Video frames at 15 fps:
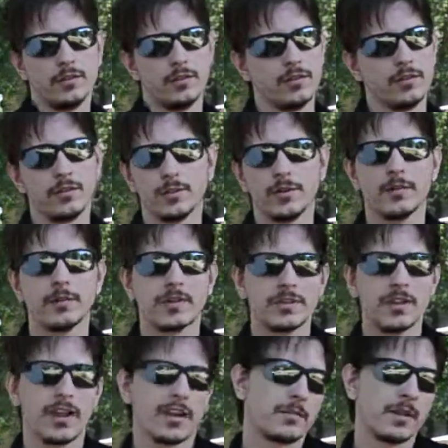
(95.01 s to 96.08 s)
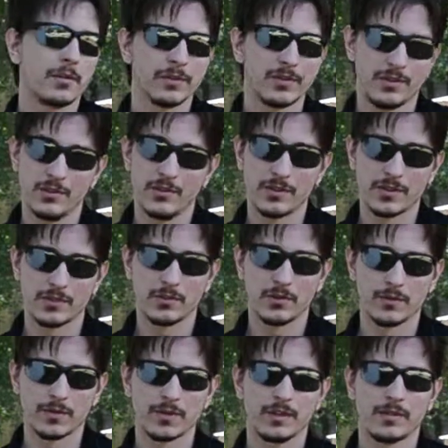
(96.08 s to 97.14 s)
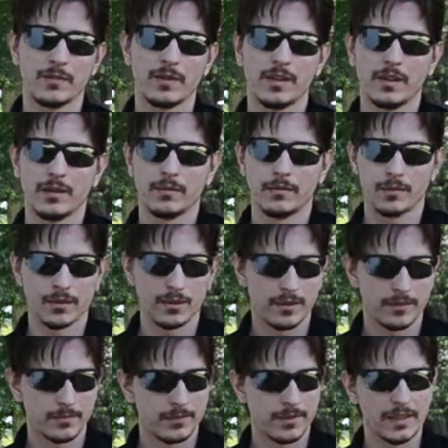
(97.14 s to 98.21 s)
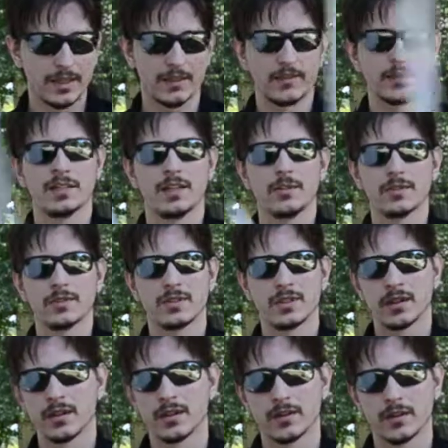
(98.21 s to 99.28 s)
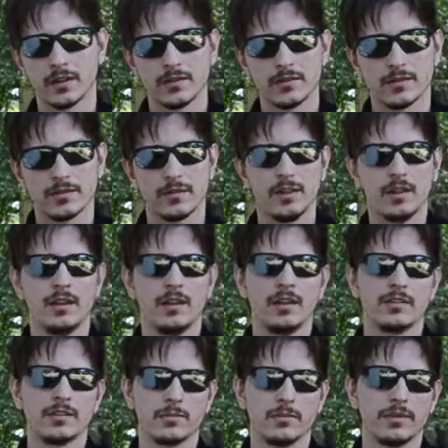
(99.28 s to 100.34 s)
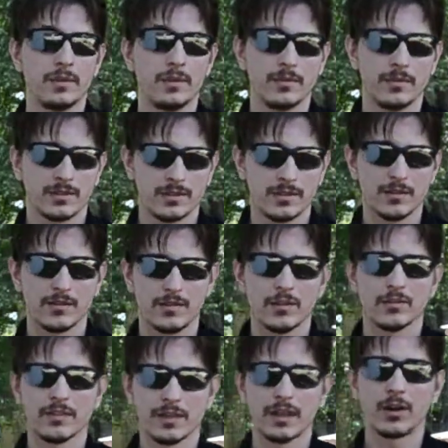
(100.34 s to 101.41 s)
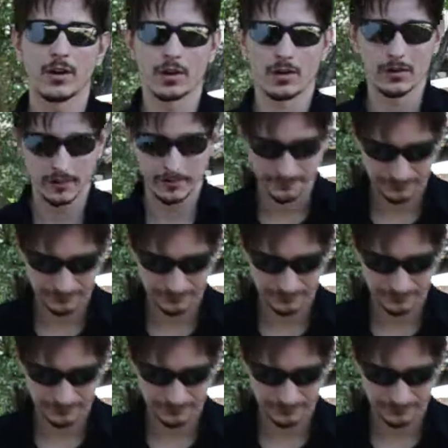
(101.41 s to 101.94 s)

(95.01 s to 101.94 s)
you're pretty much not going to be able to do this move. You're going to be hitting the sabers together. It's going to feel very awkward.